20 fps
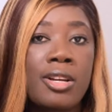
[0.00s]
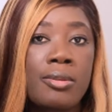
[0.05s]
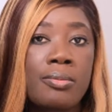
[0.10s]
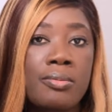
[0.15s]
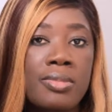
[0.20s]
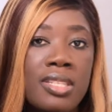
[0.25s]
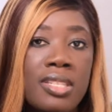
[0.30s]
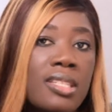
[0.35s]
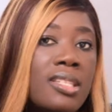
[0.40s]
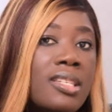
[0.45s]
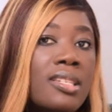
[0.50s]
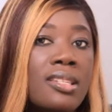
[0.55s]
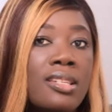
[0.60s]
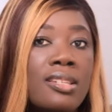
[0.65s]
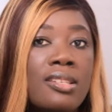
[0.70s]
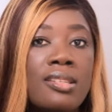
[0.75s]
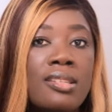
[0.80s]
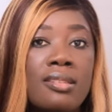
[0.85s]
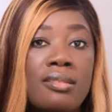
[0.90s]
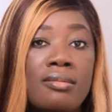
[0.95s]

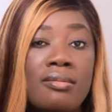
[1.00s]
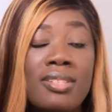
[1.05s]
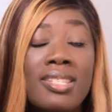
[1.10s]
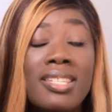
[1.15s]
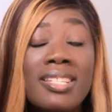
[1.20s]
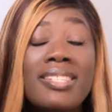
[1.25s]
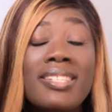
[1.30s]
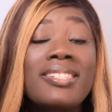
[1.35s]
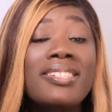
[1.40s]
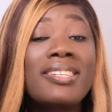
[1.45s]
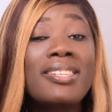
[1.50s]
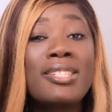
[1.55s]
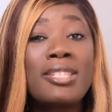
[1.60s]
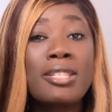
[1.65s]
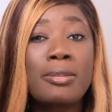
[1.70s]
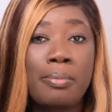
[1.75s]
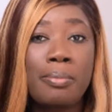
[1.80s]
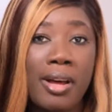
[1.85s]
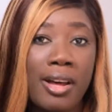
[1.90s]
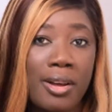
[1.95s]
citizen
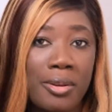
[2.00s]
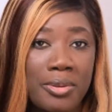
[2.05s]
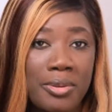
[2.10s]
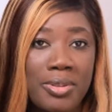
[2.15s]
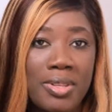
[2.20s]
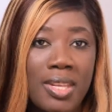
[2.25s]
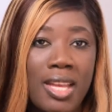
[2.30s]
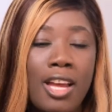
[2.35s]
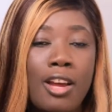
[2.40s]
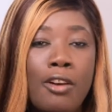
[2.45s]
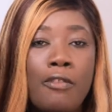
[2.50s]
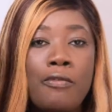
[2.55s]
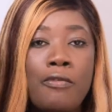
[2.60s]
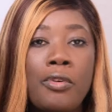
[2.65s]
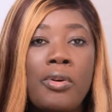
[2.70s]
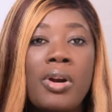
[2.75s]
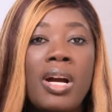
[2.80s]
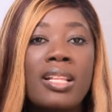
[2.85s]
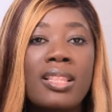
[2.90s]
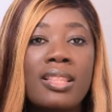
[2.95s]
spouse
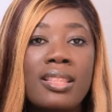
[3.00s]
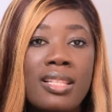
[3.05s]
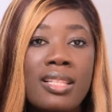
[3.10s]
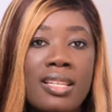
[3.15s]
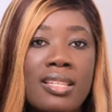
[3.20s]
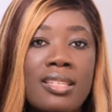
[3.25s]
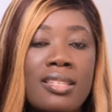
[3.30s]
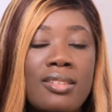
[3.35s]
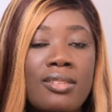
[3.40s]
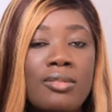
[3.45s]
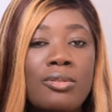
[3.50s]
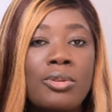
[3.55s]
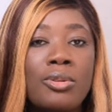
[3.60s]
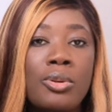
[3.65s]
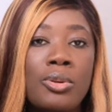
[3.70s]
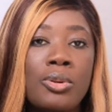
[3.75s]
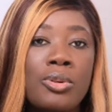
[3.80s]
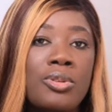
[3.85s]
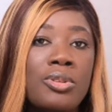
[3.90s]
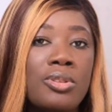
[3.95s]
for at least
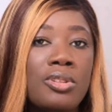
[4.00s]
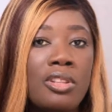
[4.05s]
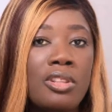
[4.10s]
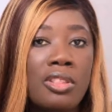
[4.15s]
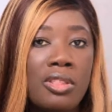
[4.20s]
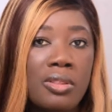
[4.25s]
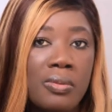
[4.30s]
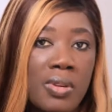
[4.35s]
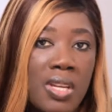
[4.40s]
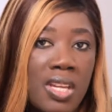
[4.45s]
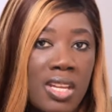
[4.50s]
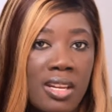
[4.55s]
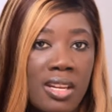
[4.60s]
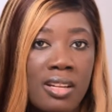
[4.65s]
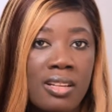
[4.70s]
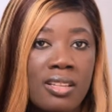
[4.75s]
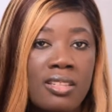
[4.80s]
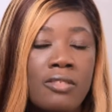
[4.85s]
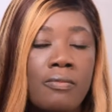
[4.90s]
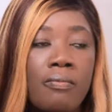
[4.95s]
those 3
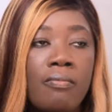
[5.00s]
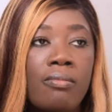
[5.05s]
years.